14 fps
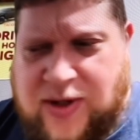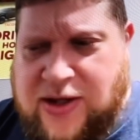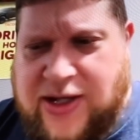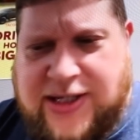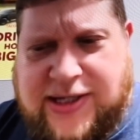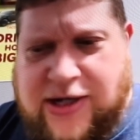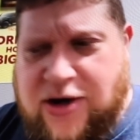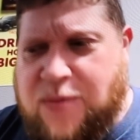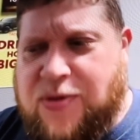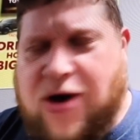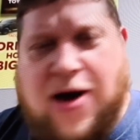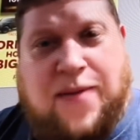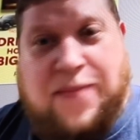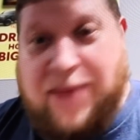They said, no
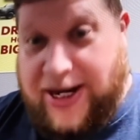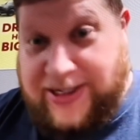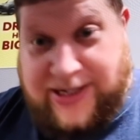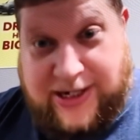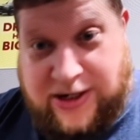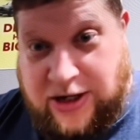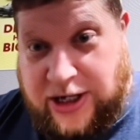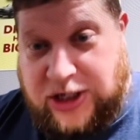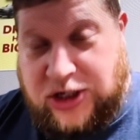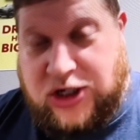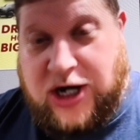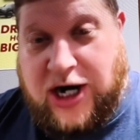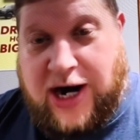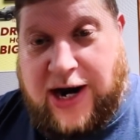problem. I did not
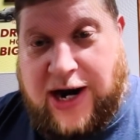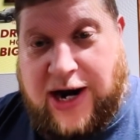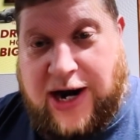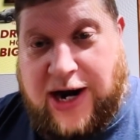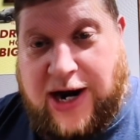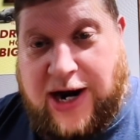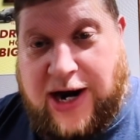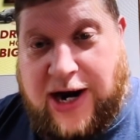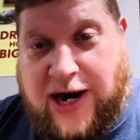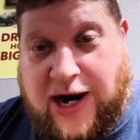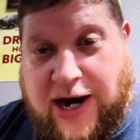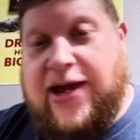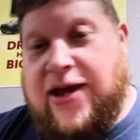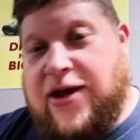drive it that
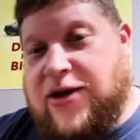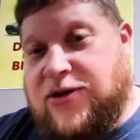day.